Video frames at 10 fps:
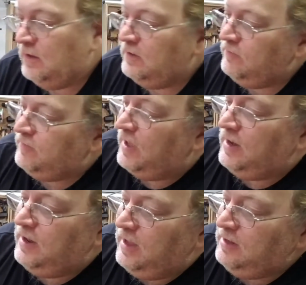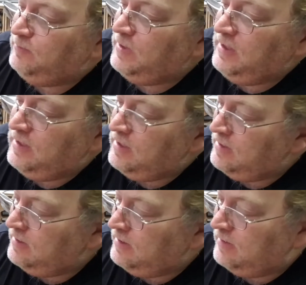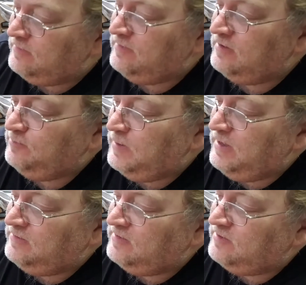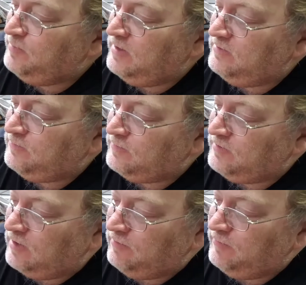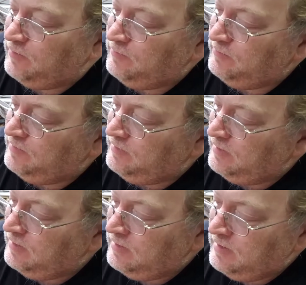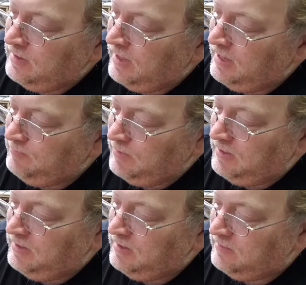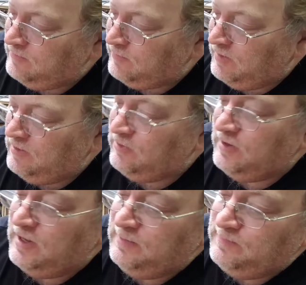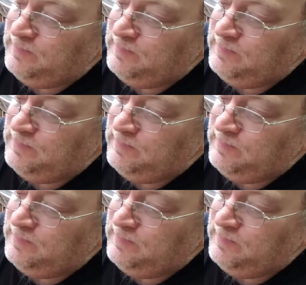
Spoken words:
You've got 8P and 6P. 6P is for telephone, 8P is for Ethernet.